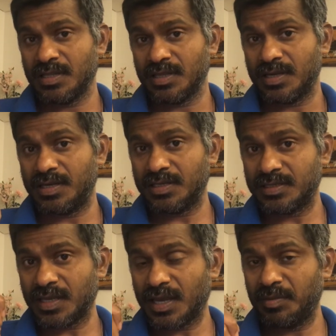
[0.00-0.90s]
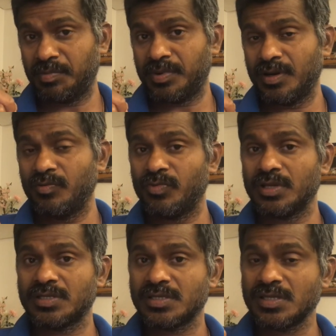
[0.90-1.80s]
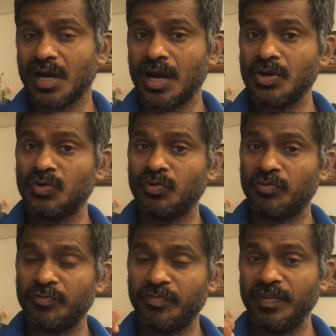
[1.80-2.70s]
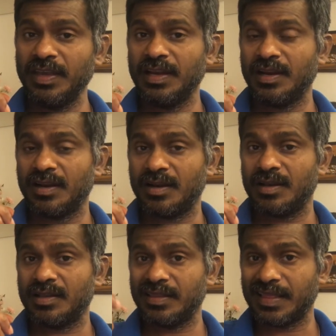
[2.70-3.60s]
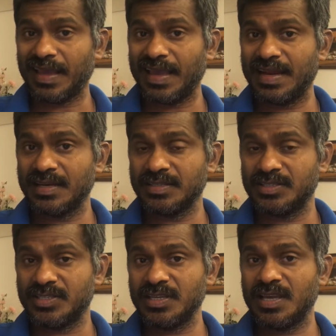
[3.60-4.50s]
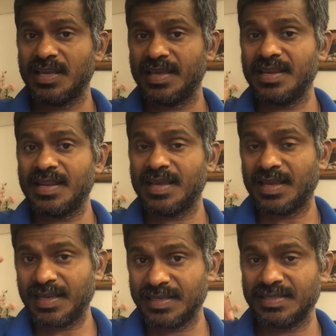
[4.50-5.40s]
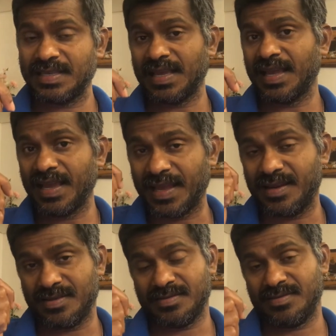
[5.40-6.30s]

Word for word: the disciple will start to feel the energy in his head